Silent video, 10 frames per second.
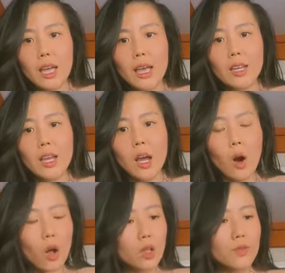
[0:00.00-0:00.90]
And
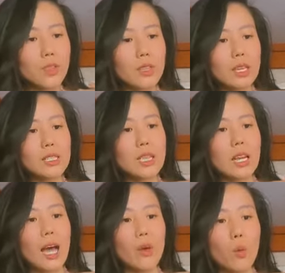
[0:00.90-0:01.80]
all of the things
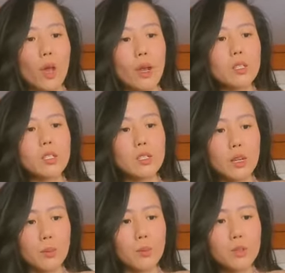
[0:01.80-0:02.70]
that I wear,
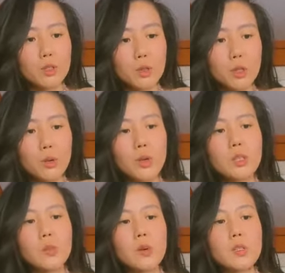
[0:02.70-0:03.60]
like
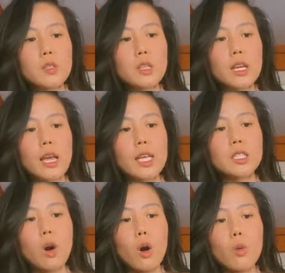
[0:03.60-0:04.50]
jewelries personally,
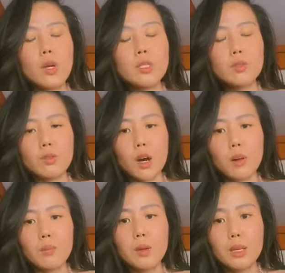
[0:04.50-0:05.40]
it's always
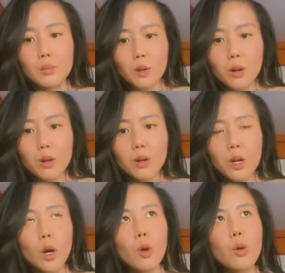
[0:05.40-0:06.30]
from people
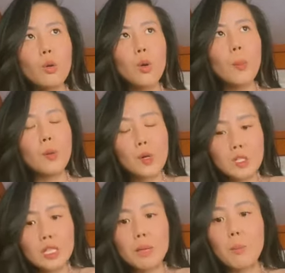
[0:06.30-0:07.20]
who
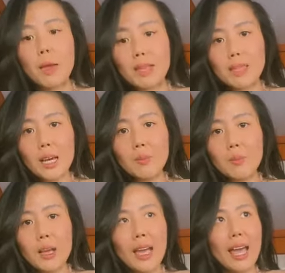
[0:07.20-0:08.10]
personally make
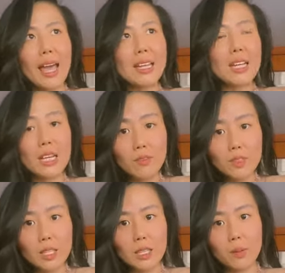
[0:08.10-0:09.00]
them and
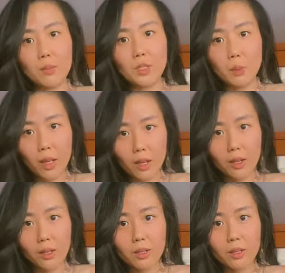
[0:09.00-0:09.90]
gifted them to
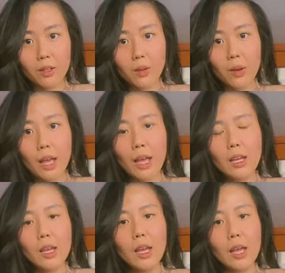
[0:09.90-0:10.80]
me,
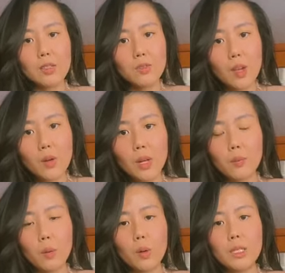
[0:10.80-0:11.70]
okay? It's very
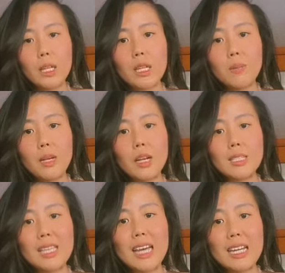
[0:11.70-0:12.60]
important
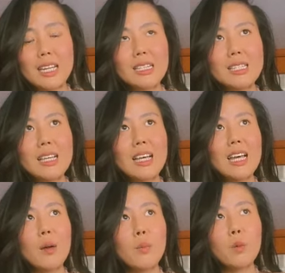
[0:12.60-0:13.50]
because that is
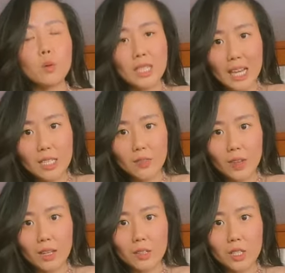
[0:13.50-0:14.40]
protective
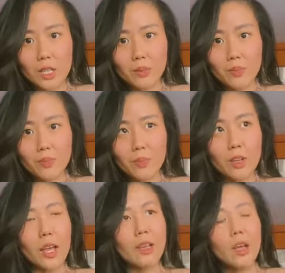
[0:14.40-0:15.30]
energy.
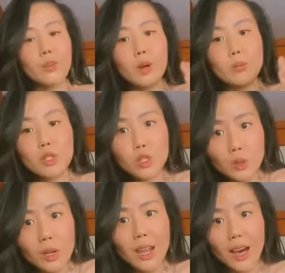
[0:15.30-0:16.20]
okay, from
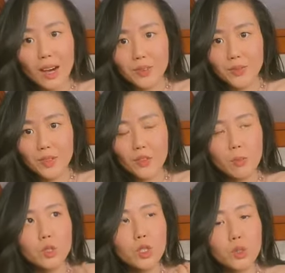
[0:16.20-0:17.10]
true love,
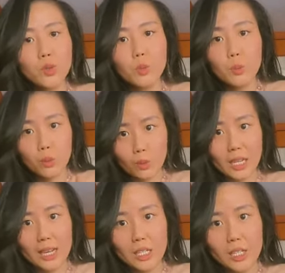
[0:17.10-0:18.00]
from true
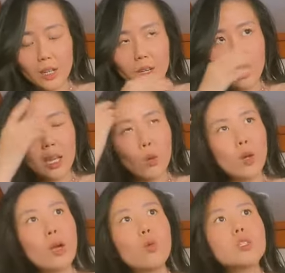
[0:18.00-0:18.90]
protection.
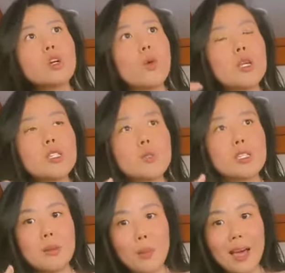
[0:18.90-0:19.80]
When I was going to
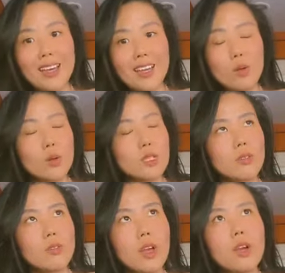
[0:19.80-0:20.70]
Tibet, it was a
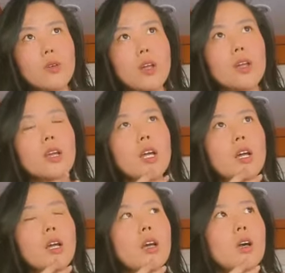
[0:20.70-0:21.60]
very,
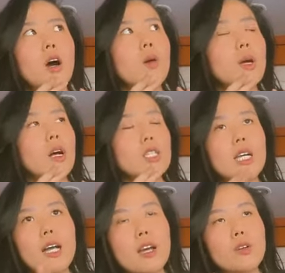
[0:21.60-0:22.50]
oh my gosh,
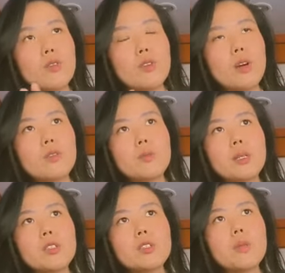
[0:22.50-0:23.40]
guy, I don't know if you've ever
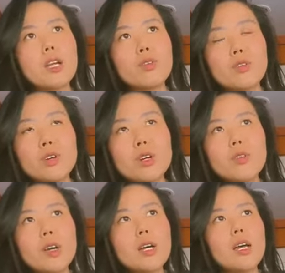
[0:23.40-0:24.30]
been to Tibet or you've heard
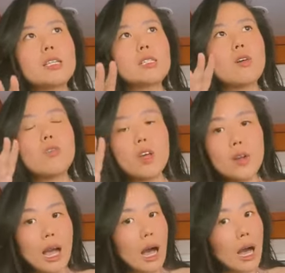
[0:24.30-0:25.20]
of it. It's
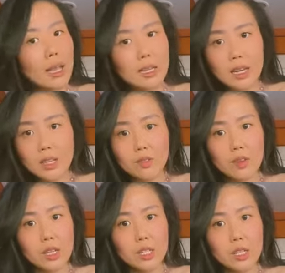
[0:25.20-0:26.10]
very high in
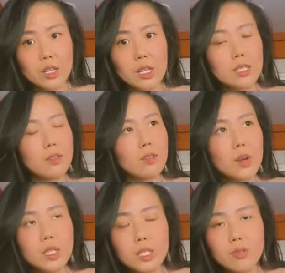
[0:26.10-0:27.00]
elevation. It's a
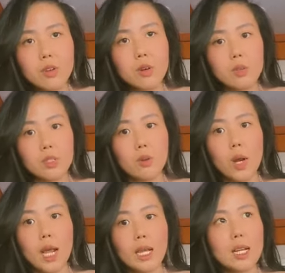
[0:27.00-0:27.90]
very difficult
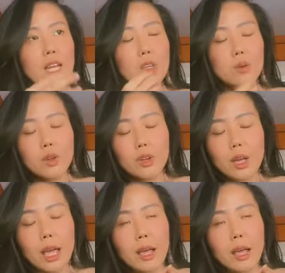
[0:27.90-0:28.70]
terrain. Like you could